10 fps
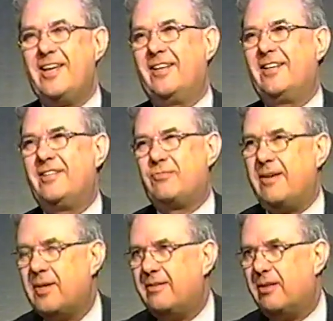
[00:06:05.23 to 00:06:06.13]
And, and a
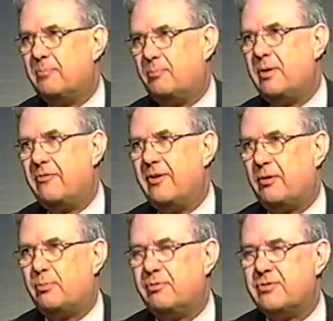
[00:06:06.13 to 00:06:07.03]
you know, pretty
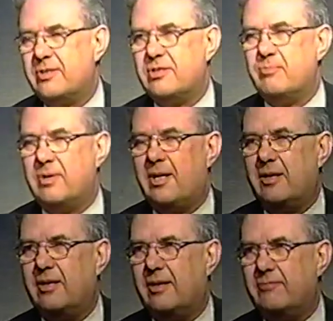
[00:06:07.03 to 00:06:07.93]
fail-proof system.
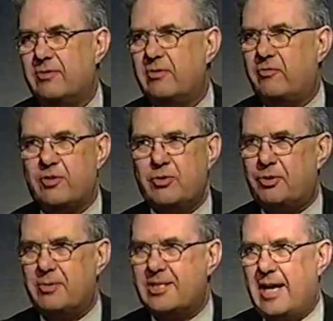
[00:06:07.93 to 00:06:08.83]
And uh, for two or
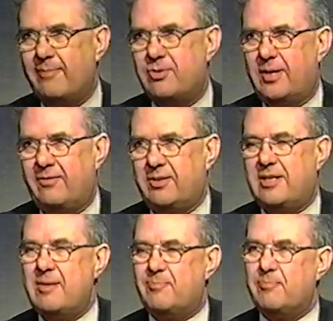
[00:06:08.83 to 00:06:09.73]
three times, you have to
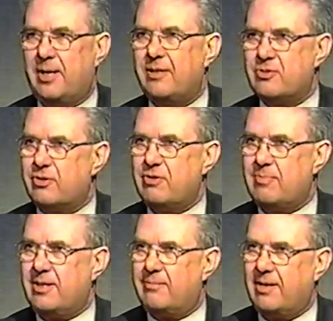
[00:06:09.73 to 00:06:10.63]
keep making sure you
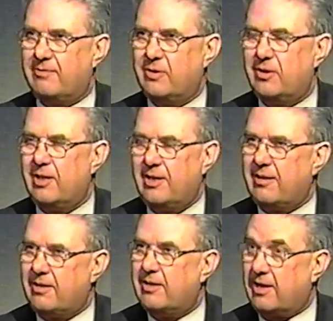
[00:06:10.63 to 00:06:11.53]
made the right vote, and then they
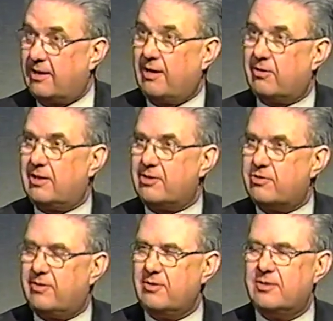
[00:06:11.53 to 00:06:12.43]
then they calculate your
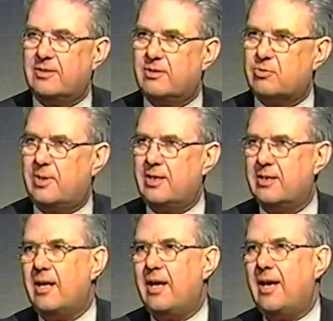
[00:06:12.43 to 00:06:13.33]
vote, and it goes right mm in.
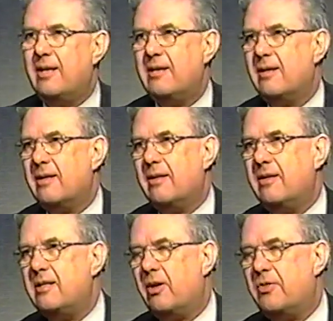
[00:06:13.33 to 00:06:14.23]
Mm-hmm. And
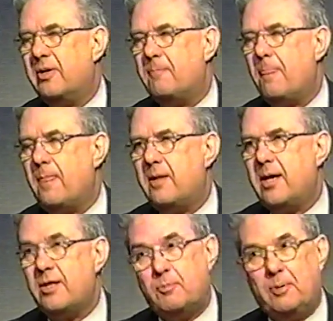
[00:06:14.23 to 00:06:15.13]
you know, there, the
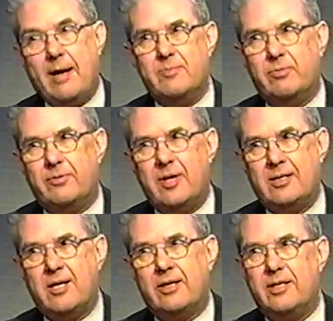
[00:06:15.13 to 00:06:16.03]
other problem that we're not
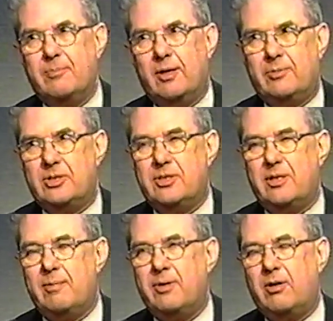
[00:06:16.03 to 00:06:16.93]
talking about much today,
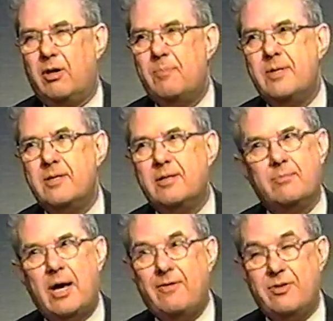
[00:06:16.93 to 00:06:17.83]
but urban, in
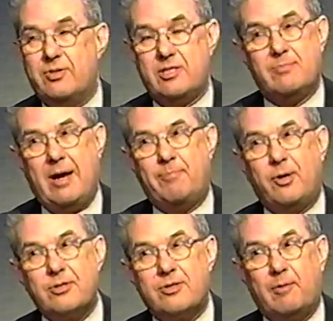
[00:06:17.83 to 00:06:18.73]
my view, this is my
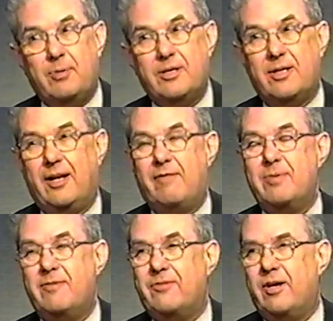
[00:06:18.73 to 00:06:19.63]
personal opinion, and I've been
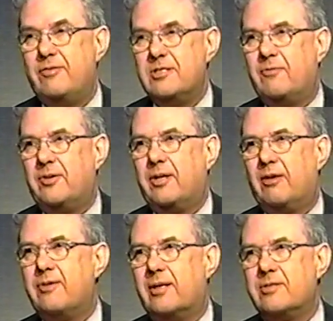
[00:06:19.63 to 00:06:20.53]
involved in some
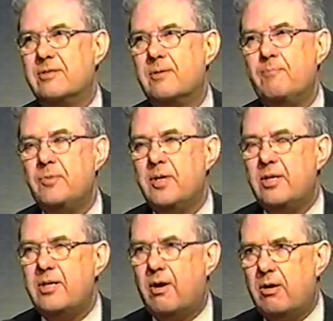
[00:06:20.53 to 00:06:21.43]
Philadelphia elections,
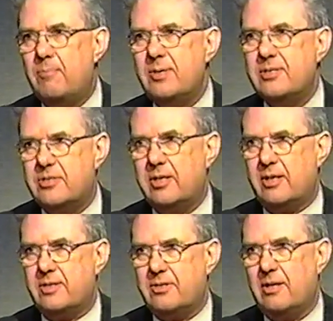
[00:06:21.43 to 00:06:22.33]
the urban
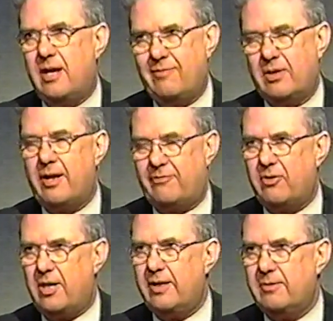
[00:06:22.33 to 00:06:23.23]
cities have a lot of
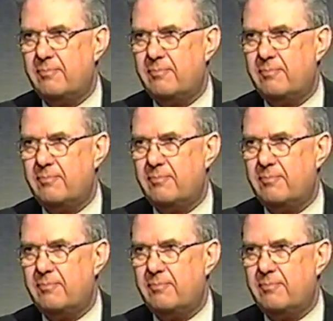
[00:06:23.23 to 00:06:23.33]
fraud.